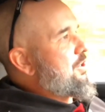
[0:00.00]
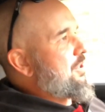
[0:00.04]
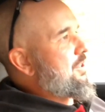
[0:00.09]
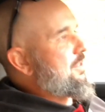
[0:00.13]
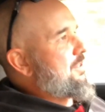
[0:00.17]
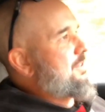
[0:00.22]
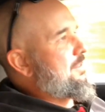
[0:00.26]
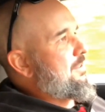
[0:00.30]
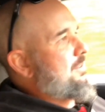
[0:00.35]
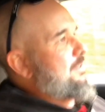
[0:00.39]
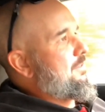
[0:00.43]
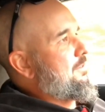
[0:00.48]
just
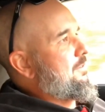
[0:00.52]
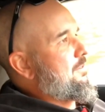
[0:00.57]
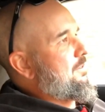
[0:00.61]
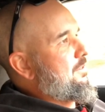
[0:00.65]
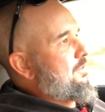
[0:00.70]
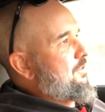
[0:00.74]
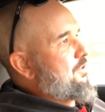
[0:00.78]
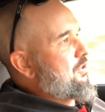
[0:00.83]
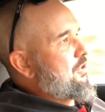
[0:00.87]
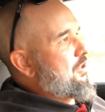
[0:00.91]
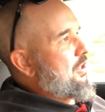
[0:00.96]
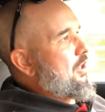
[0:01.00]

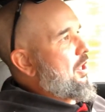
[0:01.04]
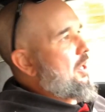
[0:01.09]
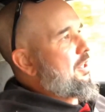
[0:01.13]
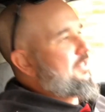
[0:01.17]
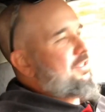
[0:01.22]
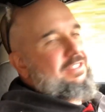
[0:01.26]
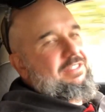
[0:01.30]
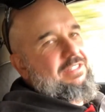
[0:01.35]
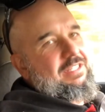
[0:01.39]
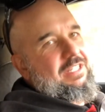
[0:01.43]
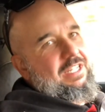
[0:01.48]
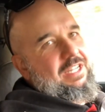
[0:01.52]
slots
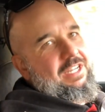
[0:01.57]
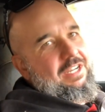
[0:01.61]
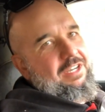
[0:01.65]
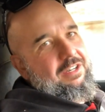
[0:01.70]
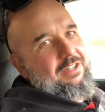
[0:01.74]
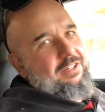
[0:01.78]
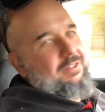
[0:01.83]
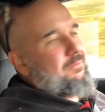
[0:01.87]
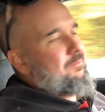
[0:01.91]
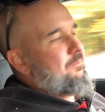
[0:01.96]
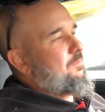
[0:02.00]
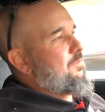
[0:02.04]
into gear.
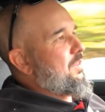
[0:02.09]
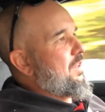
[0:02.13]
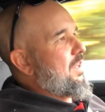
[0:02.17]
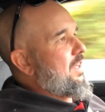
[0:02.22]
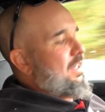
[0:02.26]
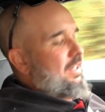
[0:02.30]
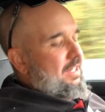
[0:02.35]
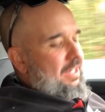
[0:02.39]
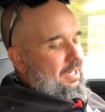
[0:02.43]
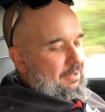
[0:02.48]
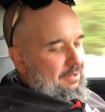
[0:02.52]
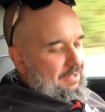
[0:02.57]

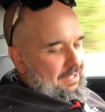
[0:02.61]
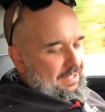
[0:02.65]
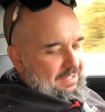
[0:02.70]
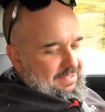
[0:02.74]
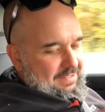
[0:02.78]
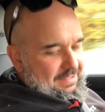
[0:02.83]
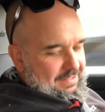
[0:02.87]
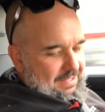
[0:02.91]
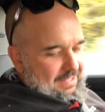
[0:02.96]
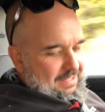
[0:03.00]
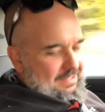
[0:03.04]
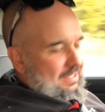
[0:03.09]
There
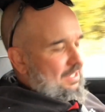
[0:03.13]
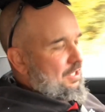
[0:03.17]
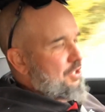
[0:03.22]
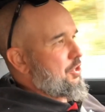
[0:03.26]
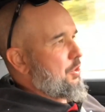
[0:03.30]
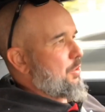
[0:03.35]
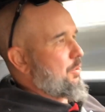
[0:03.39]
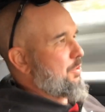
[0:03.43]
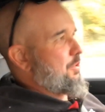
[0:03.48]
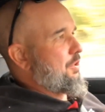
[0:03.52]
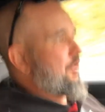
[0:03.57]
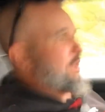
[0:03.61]
is, as I
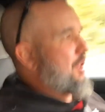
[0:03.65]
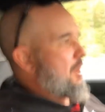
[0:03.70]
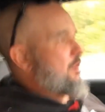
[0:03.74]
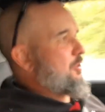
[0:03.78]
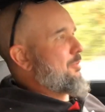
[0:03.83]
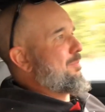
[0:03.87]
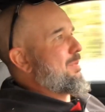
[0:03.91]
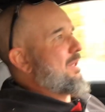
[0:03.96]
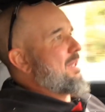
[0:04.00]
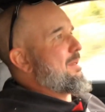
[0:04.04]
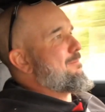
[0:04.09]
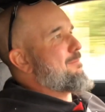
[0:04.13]
showed you, an auto
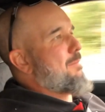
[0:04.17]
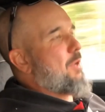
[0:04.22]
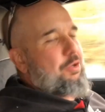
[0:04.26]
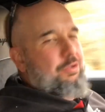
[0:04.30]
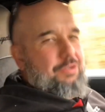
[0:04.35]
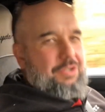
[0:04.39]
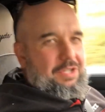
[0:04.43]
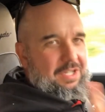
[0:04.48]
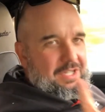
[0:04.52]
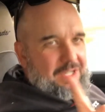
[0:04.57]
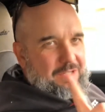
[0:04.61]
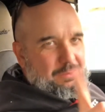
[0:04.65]
blip mode,
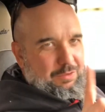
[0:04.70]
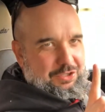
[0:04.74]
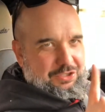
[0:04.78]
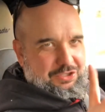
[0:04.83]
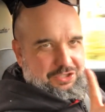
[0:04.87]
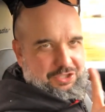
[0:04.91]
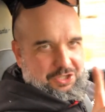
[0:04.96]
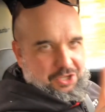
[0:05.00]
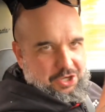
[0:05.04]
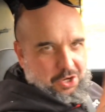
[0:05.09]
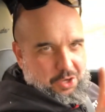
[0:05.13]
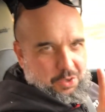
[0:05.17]
which is
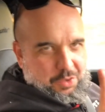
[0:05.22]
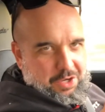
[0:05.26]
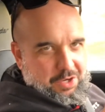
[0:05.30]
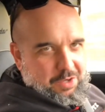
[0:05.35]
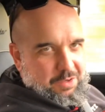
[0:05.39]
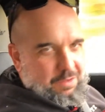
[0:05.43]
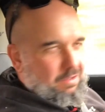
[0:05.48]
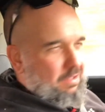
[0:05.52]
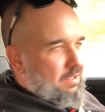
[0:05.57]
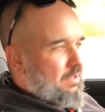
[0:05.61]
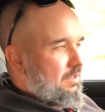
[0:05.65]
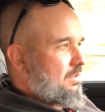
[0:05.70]
a no-no.